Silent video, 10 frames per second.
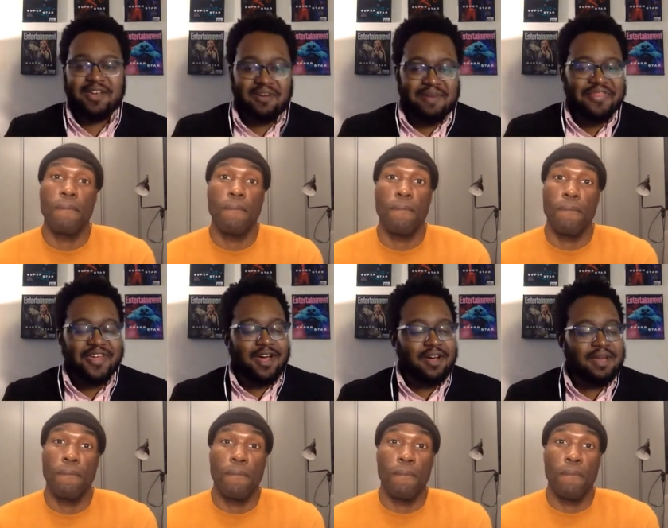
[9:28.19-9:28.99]
Speaker 1: about you a
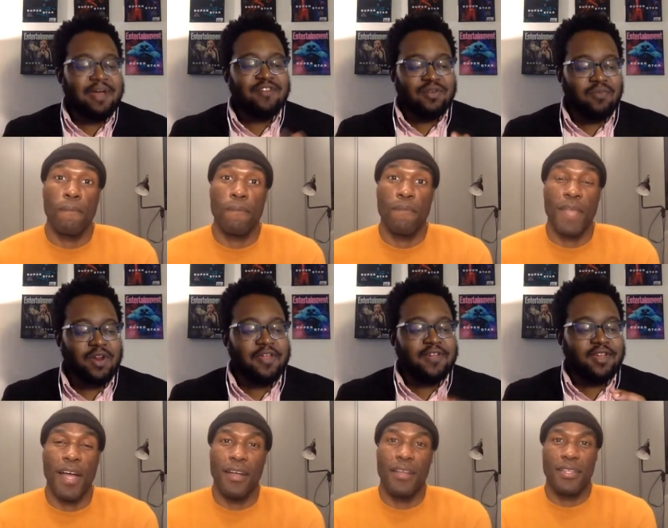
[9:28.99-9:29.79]
month ago, he mentioned
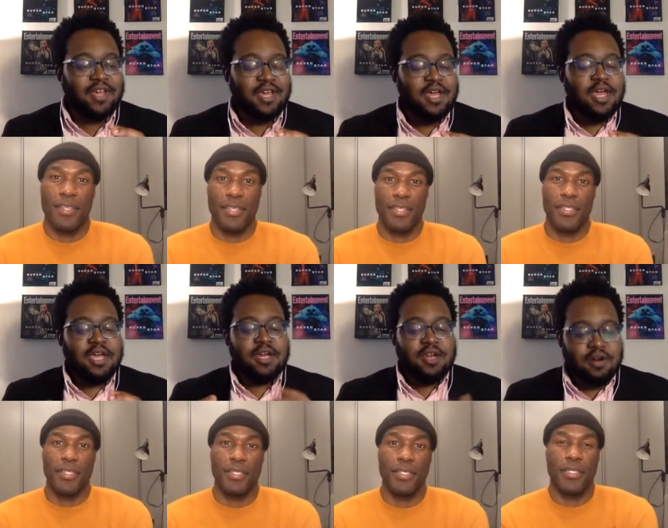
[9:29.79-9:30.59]
one uh-huh. thing he
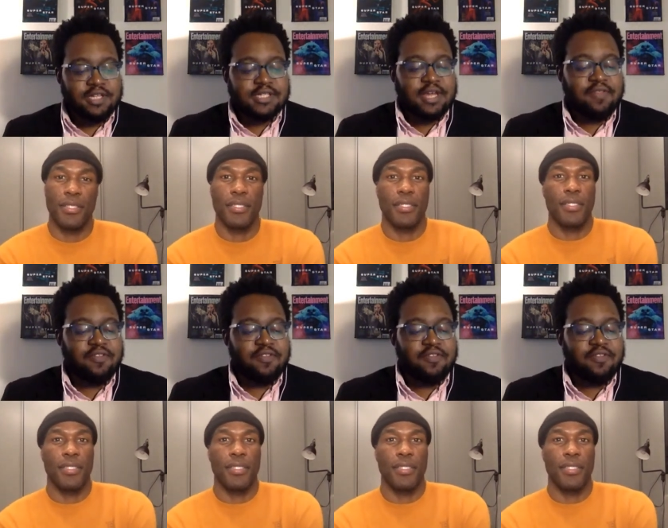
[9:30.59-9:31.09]
he noticed